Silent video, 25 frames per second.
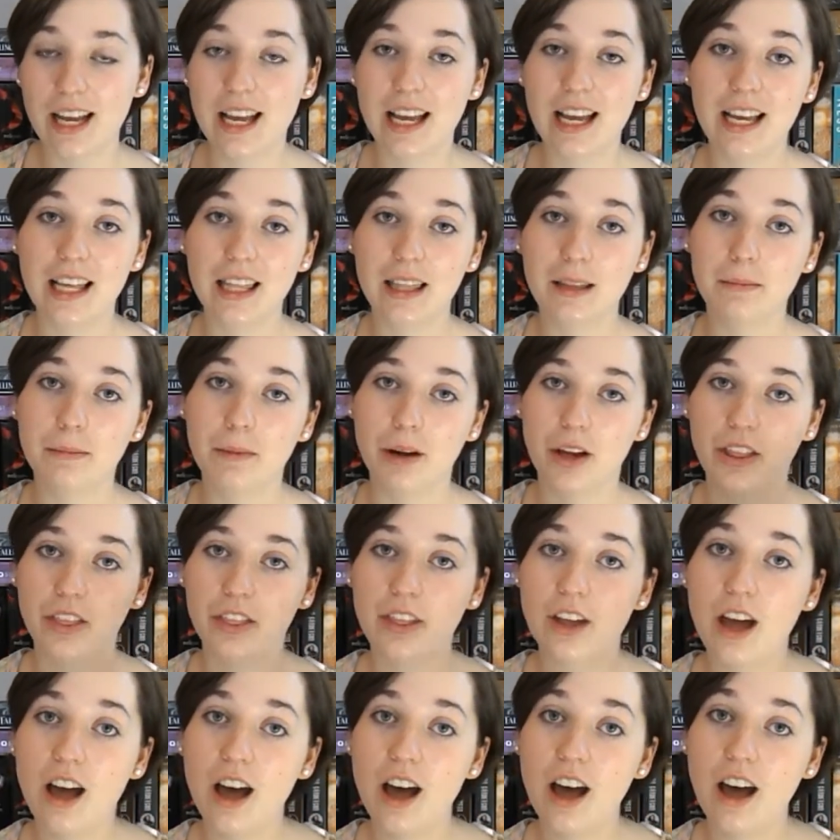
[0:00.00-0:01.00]
in the month
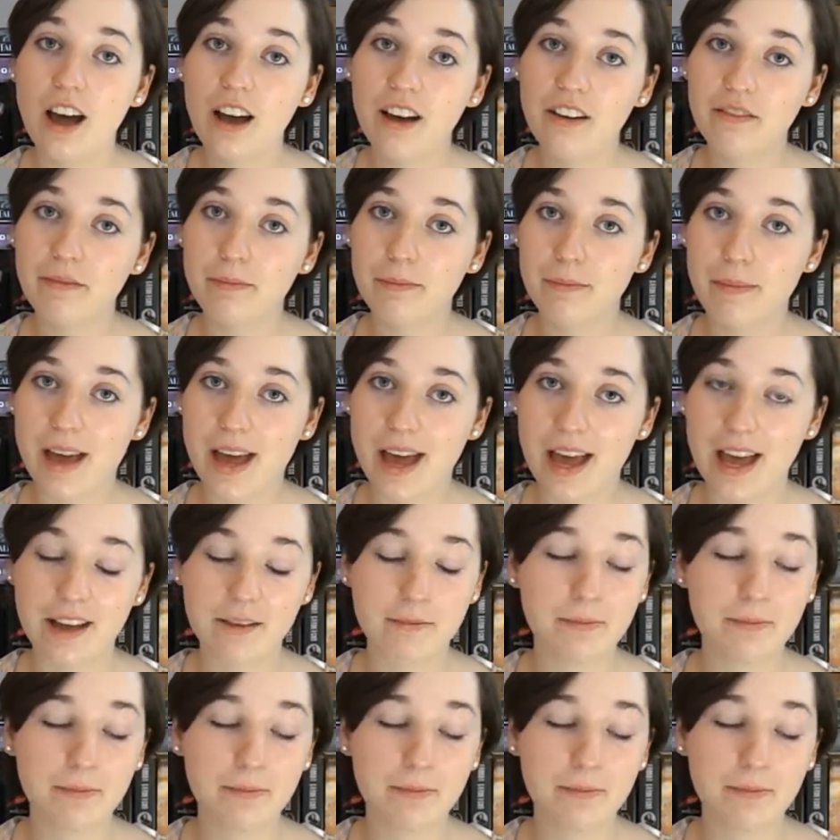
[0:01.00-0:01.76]
of May,